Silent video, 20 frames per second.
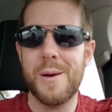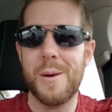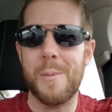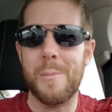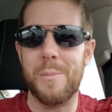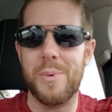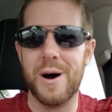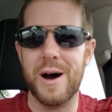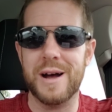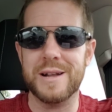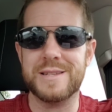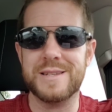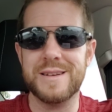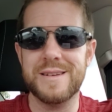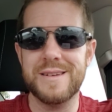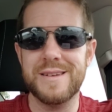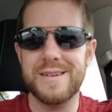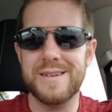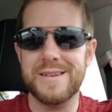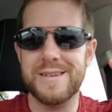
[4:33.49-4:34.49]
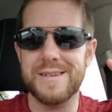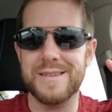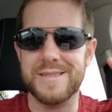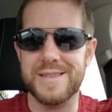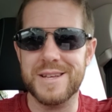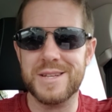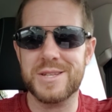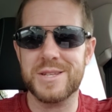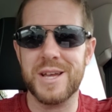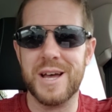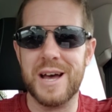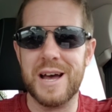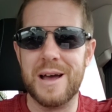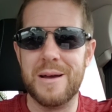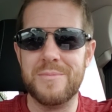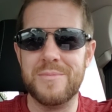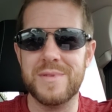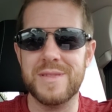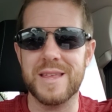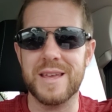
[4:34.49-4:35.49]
but this time,